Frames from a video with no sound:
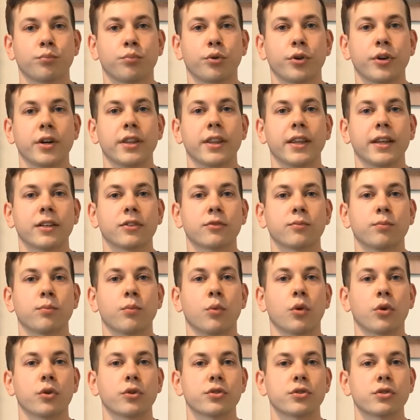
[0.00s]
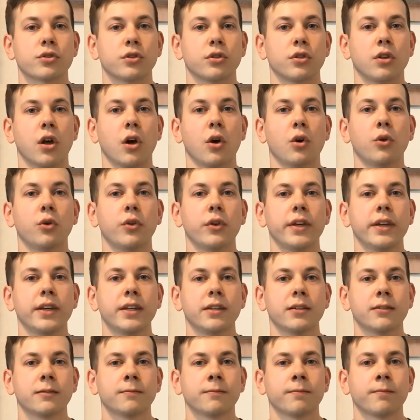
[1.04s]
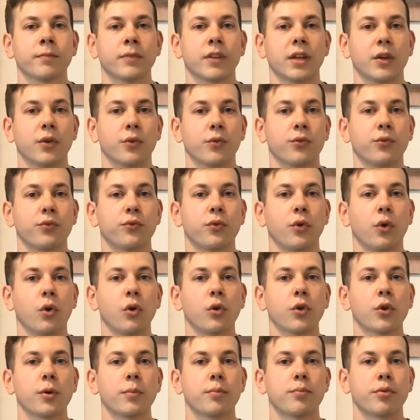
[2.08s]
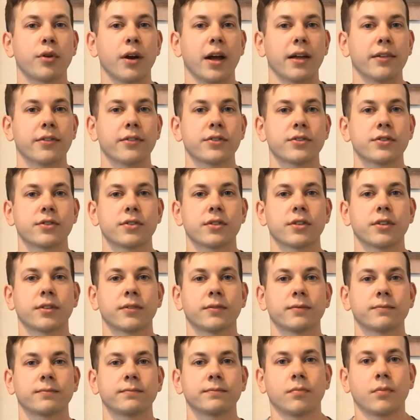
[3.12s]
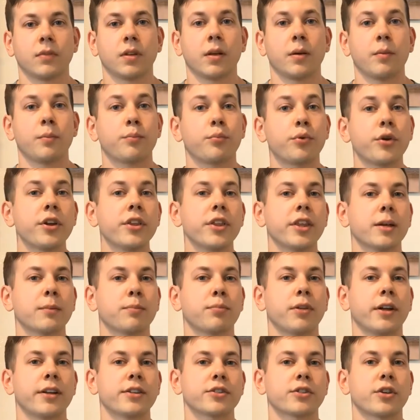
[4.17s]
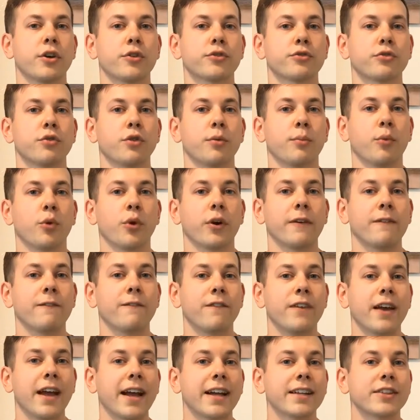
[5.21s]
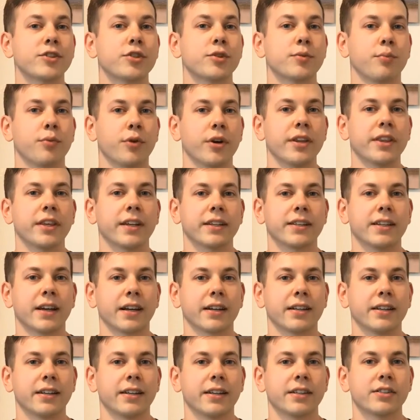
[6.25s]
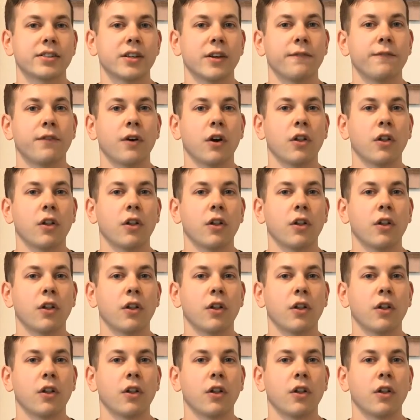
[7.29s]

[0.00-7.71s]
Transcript: breathing more slowly in fuller breaths. Breathing Plus goes through the more advanced breathing techniques. It